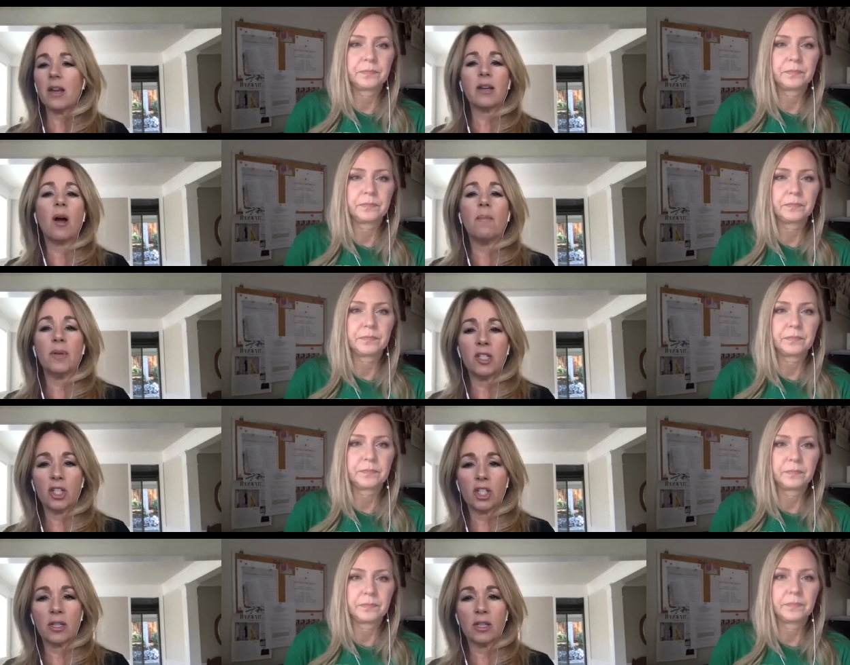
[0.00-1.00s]
Speaker 1: of
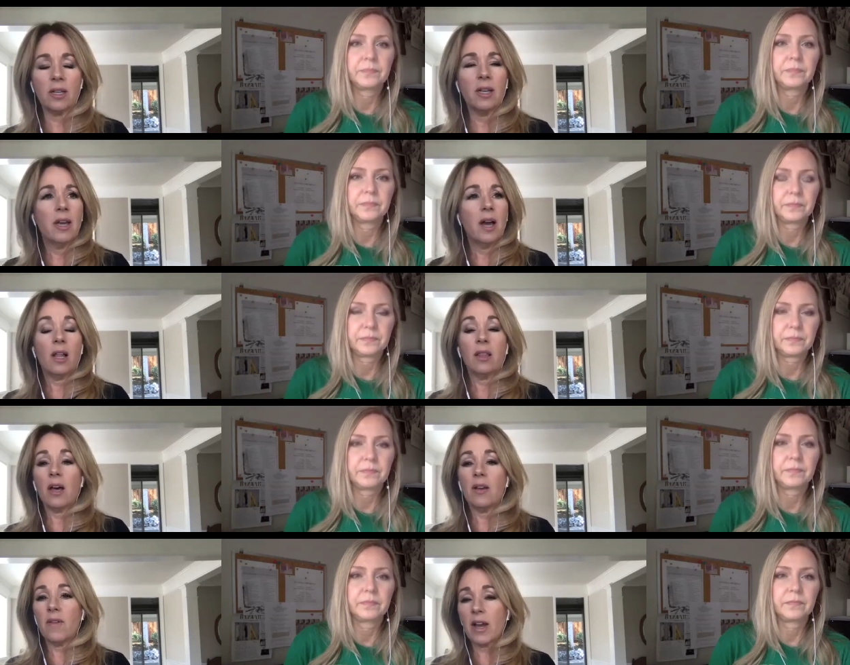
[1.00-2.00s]
competition, a lot
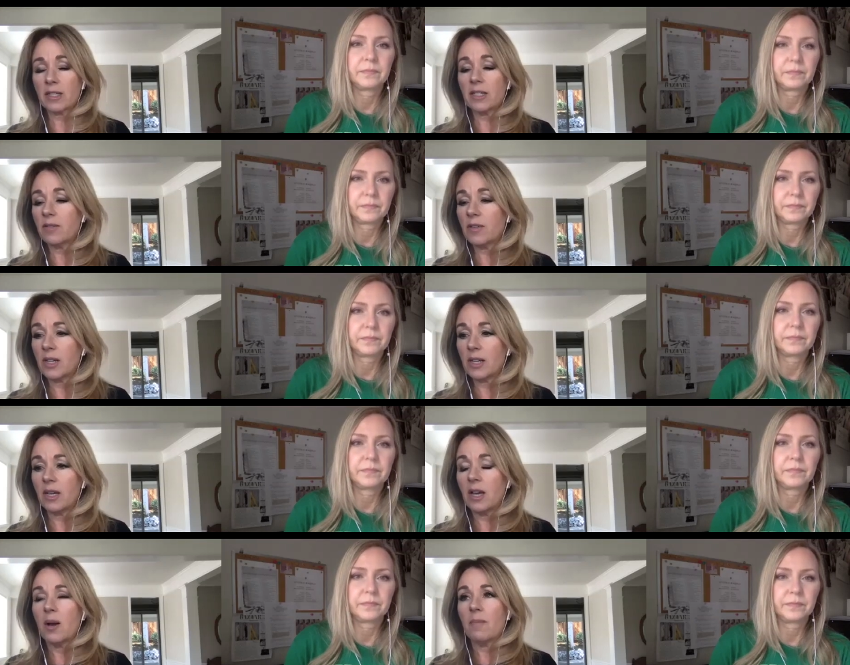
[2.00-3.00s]
of activity,
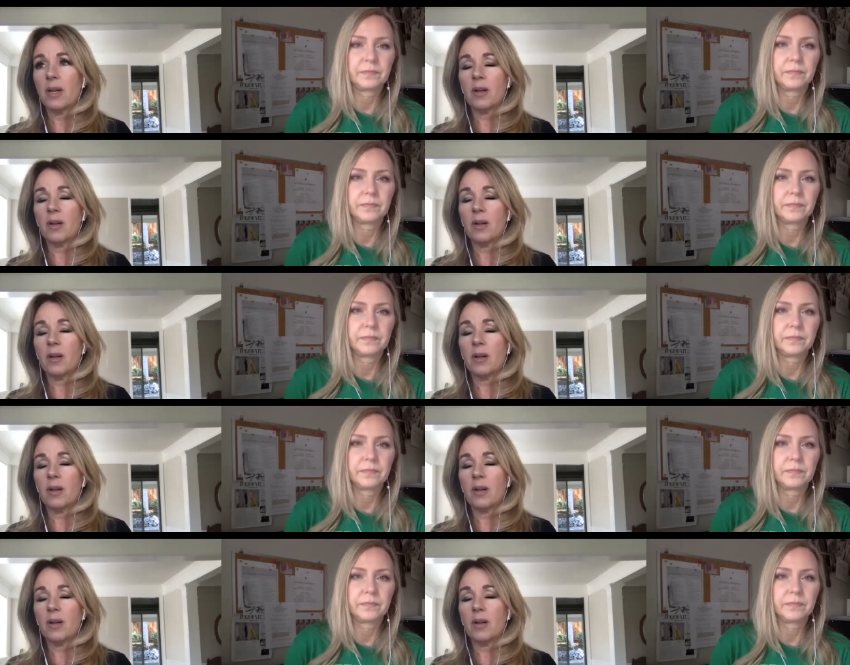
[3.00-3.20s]
but it